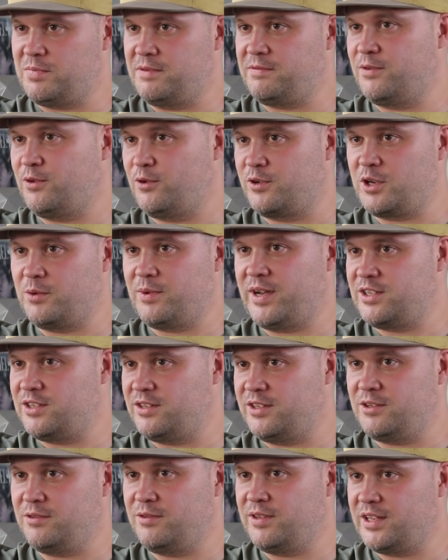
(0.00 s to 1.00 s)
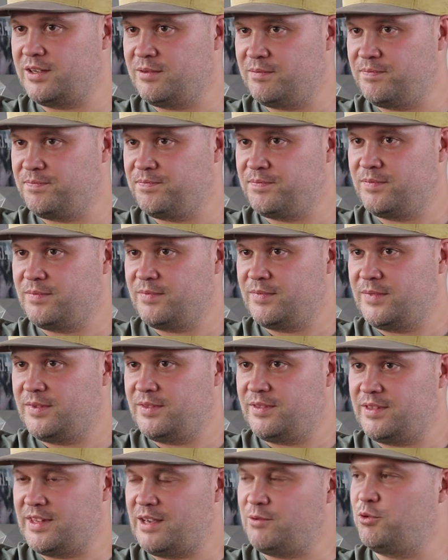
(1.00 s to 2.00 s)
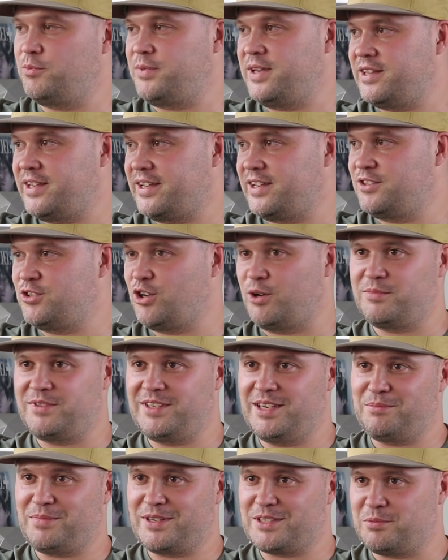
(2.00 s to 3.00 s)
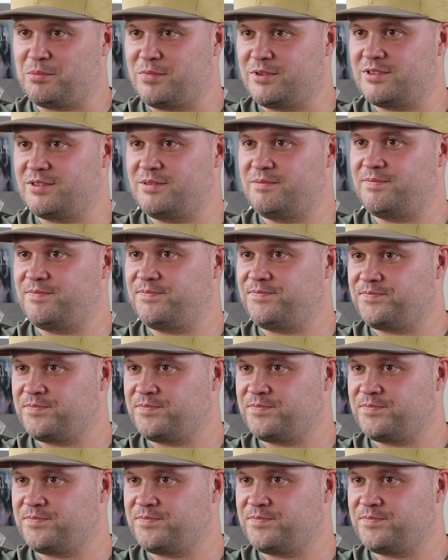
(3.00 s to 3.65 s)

before you actually do that. That would be like a top tip, I suppose.